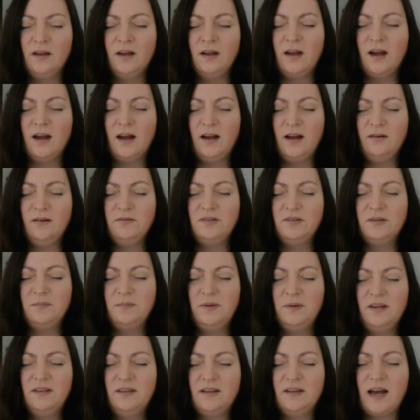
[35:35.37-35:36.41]
How to
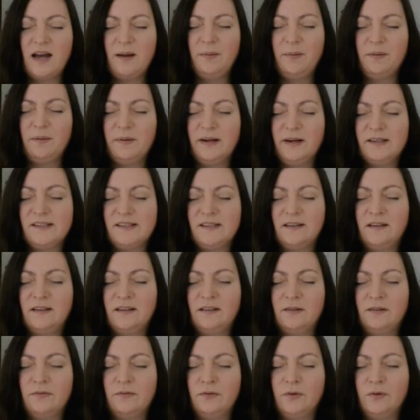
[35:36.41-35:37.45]
be the happy person
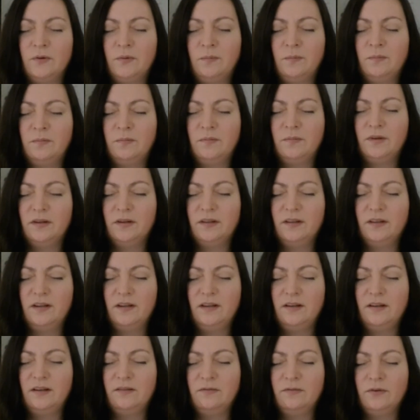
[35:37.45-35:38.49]
in
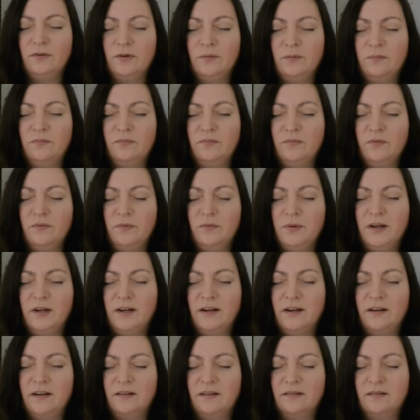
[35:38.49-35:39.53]
a room
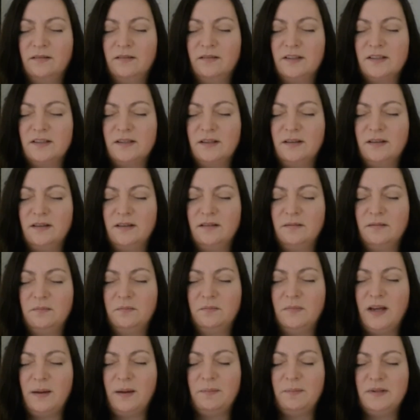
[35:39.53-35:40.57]
where there's an
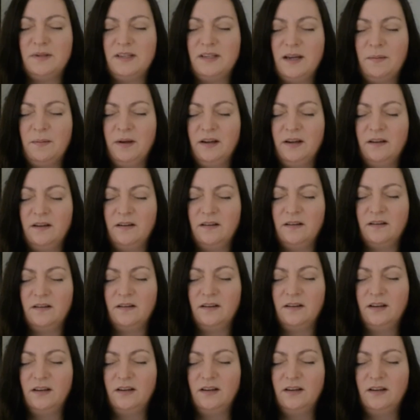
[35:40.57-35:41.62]
epidemic.
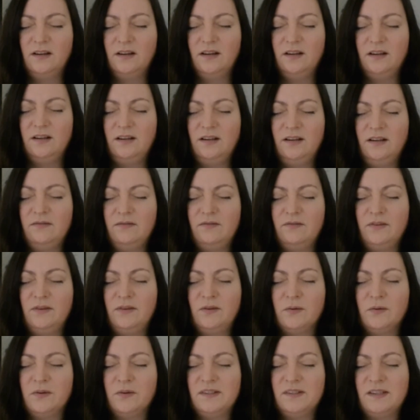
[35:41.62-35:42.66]
Even
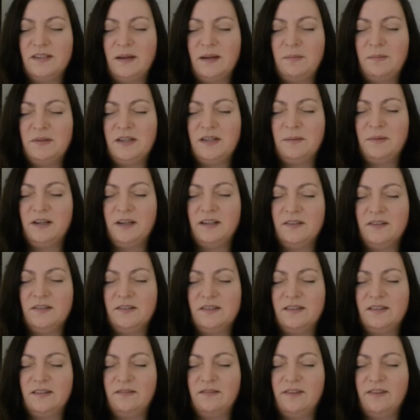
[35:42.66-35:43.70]
though there's an epidemic, it
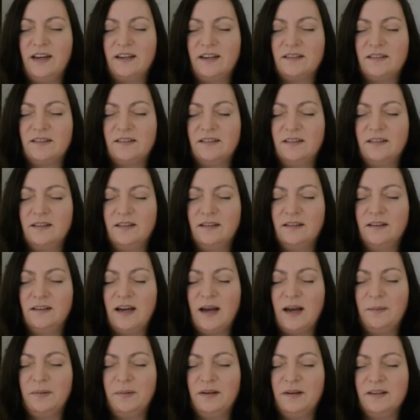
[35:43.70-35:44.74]
doesn't affect the
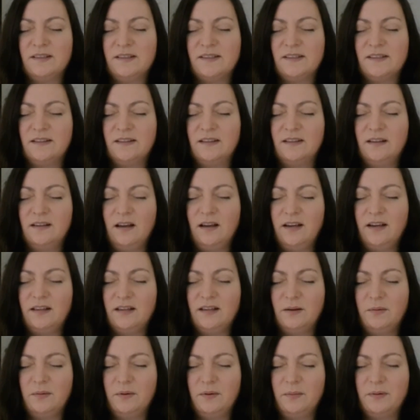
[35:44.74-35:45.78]
happiness and the light
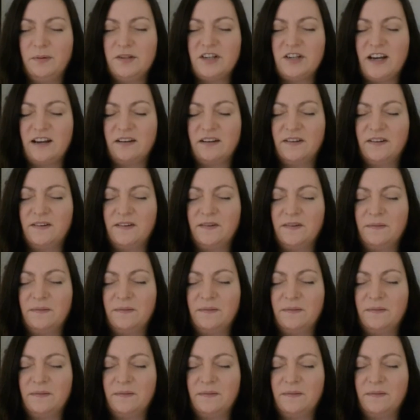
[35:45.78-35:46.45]
that we project.